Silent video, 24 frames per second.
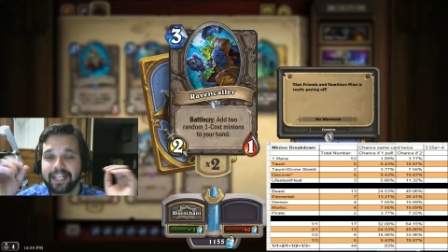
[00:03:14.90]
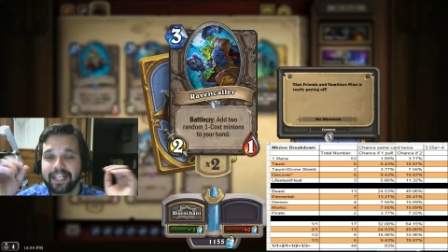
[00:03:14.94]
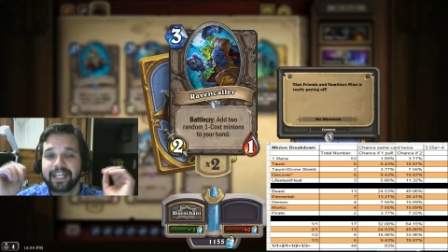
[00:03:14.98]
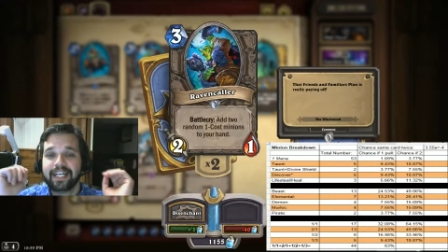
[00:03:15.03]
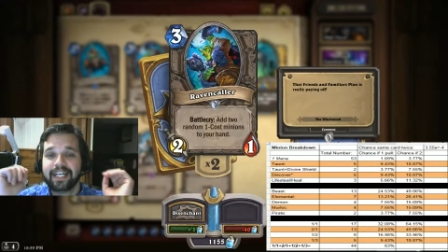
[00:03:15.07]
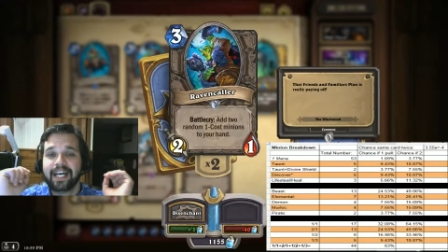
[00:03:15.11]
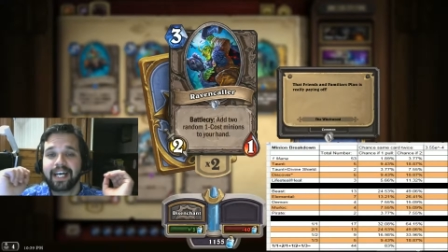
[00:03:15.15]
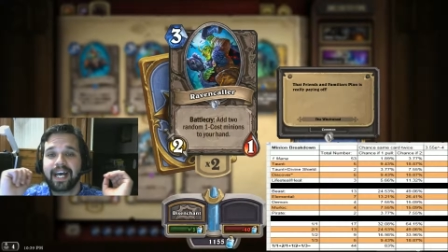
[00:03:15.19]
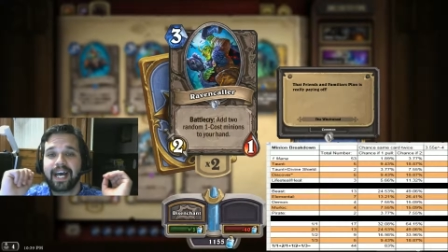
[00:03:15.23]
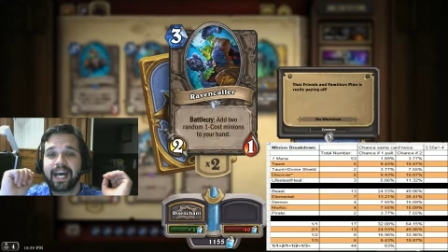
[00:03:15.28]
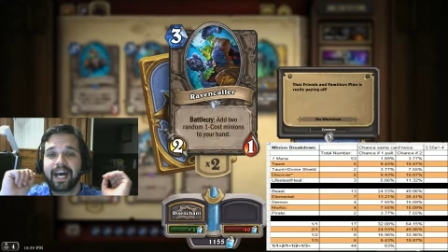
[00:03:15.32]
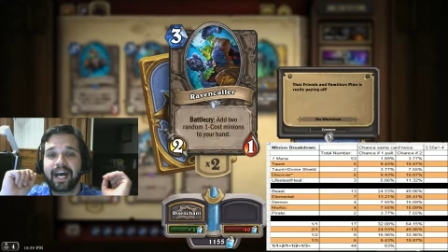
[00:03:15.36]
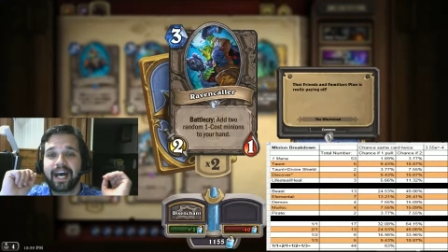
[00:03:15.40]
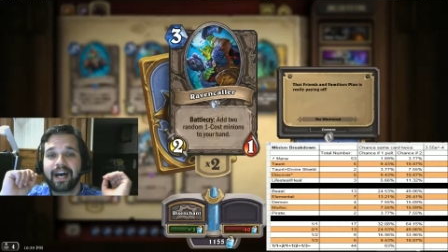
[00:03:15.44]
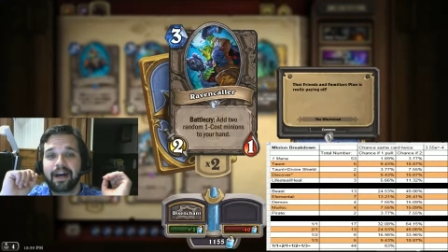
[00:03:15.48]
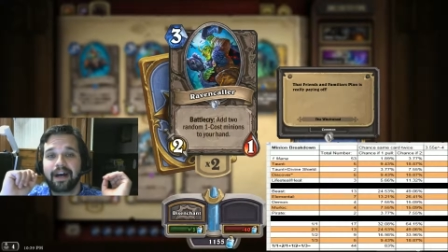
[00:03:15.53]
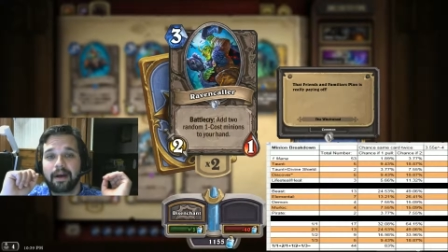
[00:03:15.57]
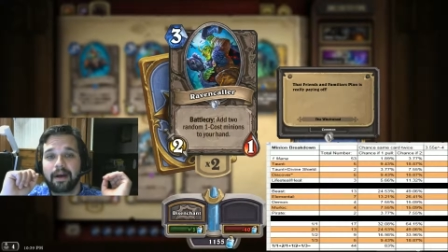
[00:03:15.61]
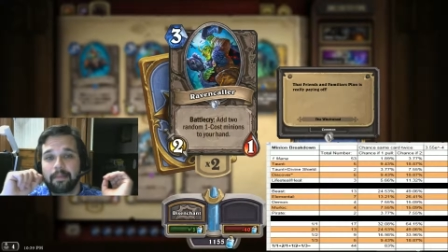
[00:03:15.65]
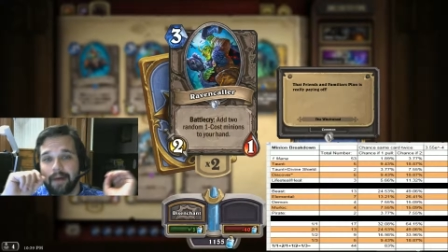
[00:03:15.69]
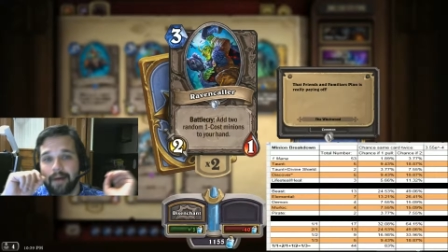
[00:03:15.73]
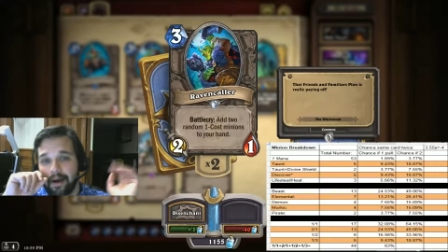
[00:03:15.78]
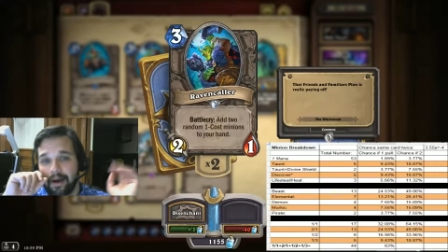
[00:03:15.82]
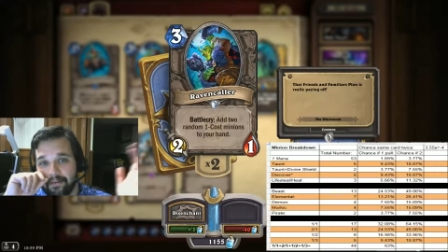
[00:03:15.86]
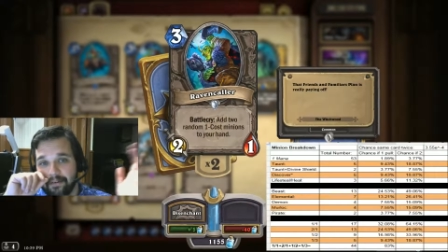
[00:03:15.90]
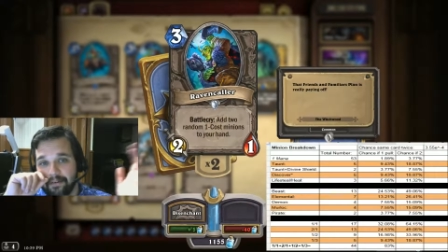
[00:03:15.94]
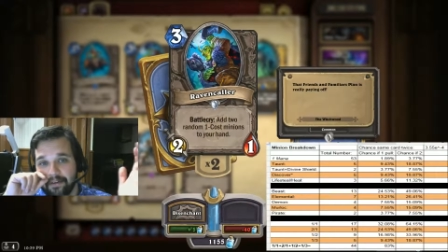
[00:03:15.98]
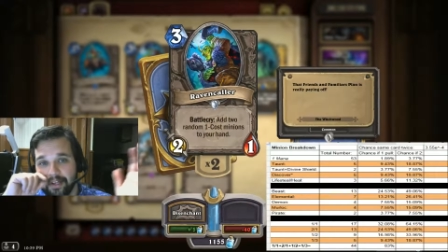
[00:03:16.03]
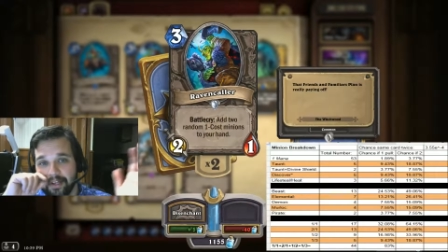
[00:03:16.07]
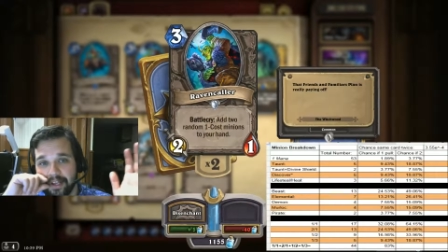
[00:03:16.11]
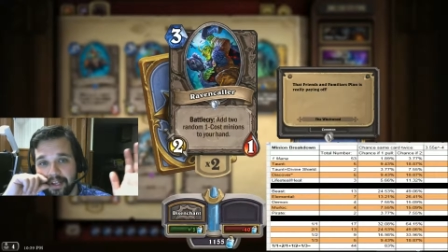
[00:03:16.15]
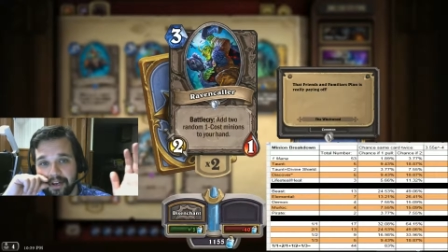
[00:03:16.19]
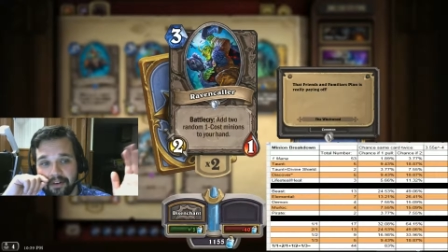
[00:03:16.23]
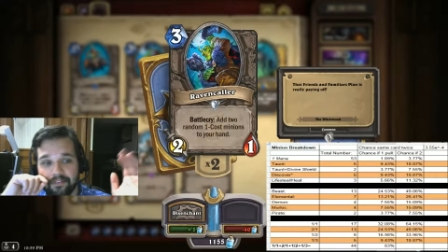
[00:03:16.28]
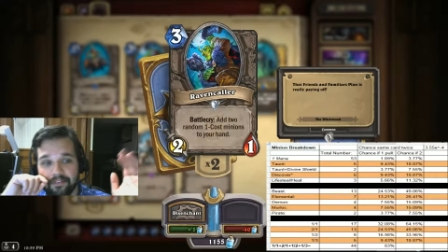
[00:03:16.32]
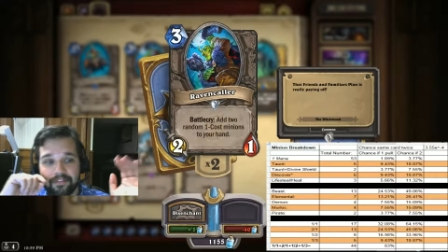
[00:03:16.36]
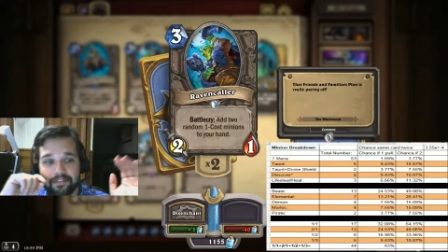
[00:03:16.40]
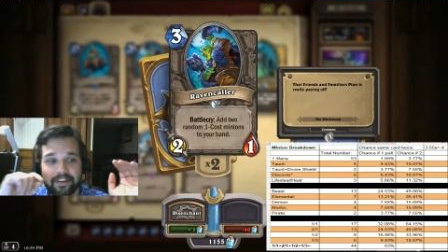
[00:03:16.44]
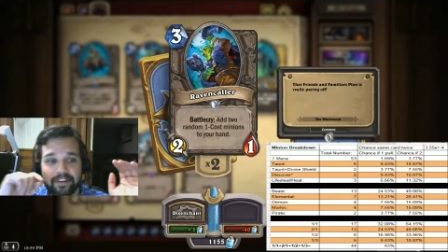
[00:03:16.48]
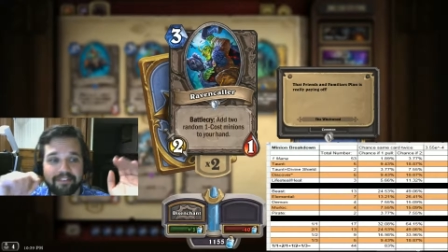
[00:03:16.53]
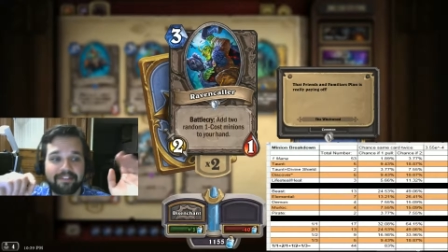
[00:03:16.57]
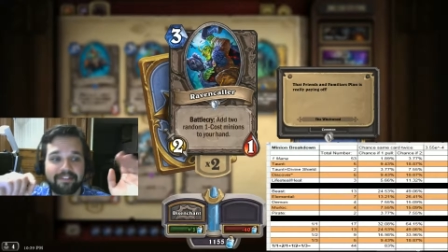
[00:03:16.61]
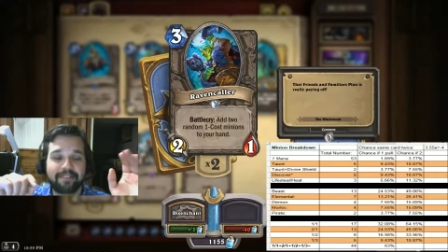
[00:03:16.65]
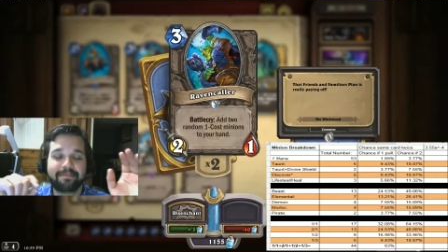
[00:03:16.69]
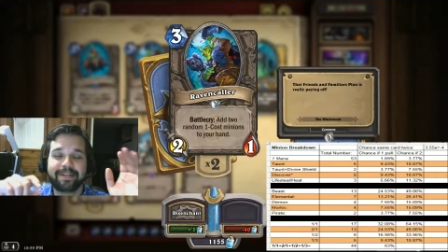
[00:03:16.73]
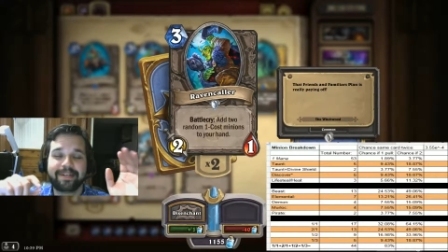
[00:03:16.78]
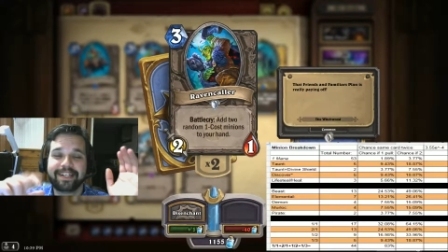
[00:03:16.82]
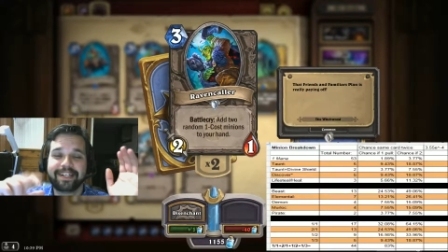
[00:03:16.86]
about 50
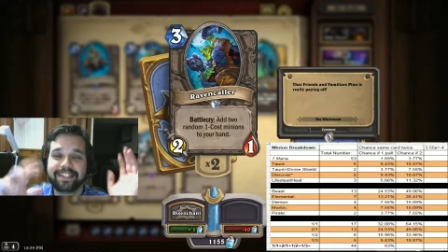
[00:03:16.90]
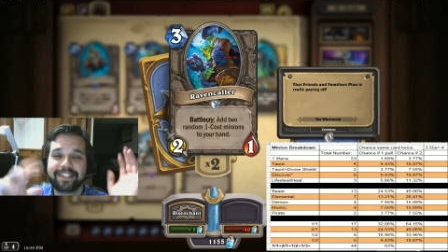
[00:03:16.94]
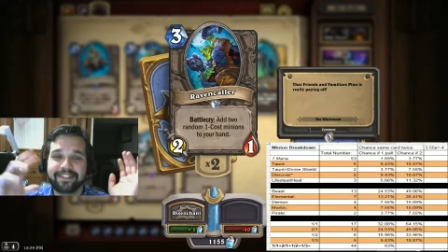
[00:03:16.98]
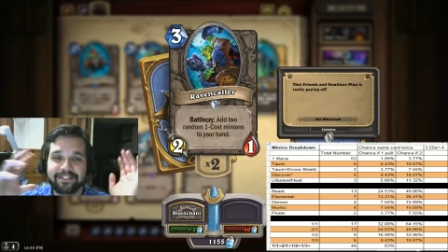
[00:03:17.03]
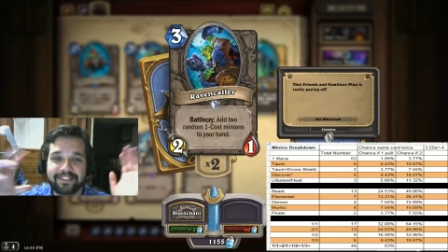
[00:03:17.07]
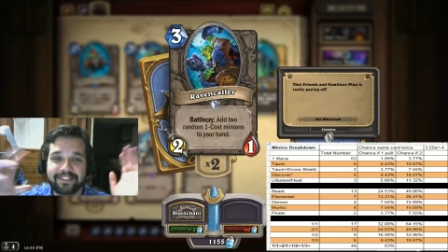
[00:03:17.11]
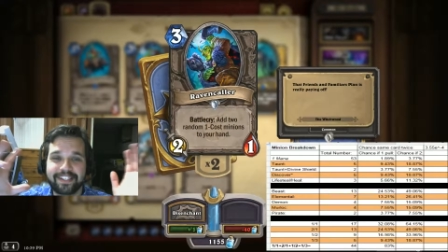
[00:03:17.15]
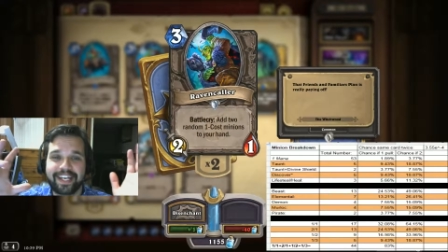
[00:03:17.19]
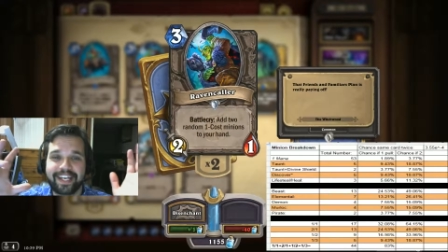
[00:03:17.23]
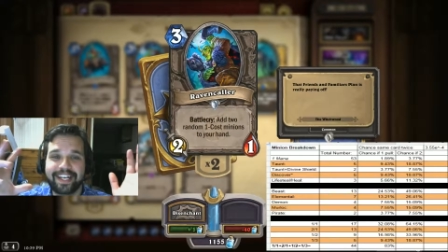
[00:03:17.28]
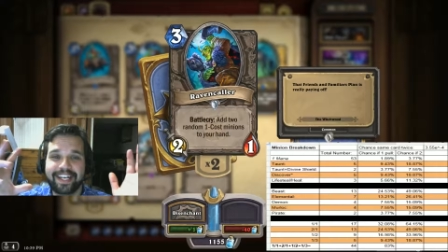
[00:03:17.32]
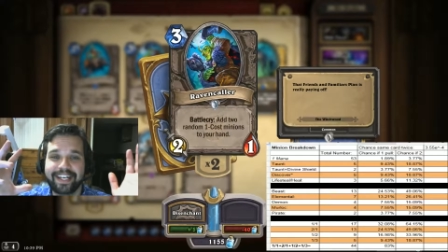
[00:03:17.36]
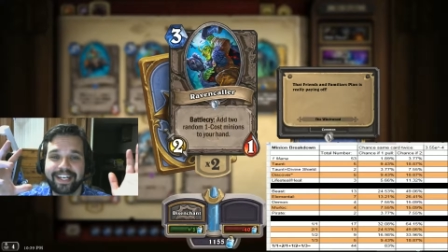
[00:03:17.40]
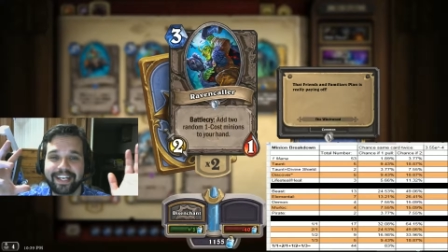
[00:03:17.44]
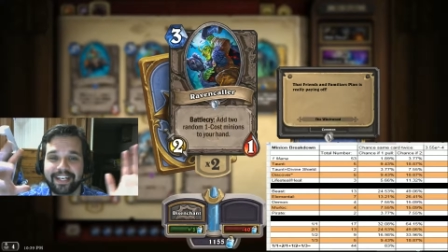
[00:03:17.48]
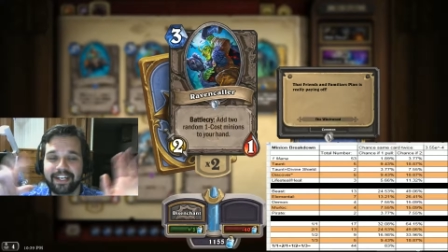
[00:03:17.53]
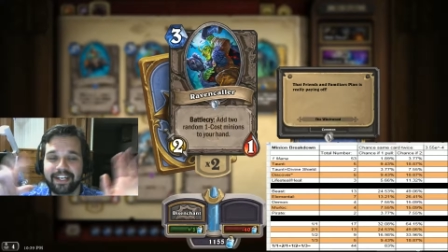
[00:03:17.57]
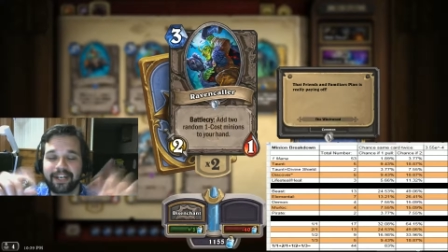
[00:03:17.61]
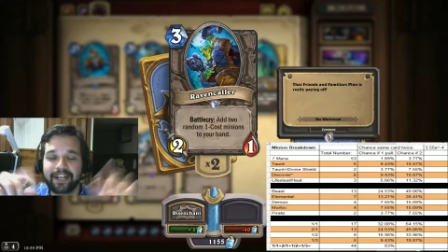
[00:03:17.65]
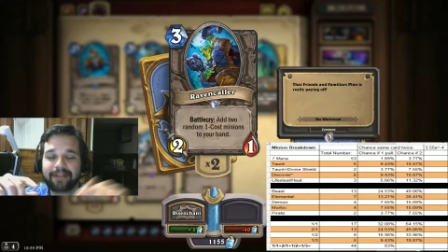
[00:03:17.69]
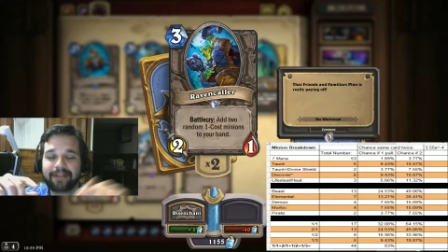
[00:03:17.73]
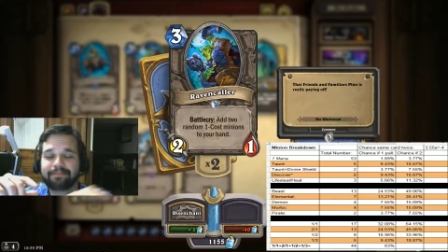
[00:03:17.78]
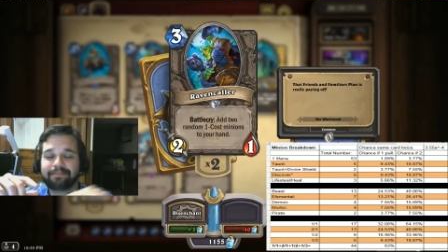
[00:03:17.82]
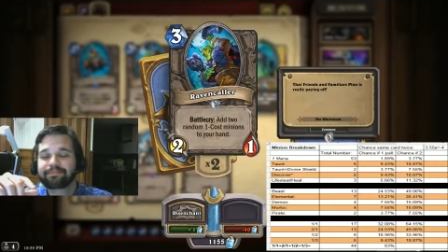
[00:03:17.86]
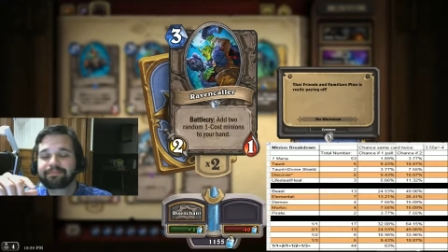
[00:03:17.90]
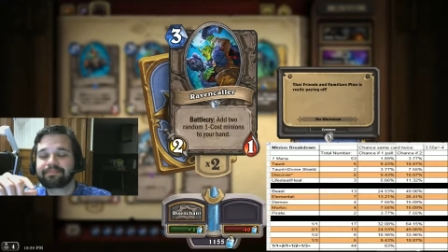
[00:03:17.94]
minutes of setting it up,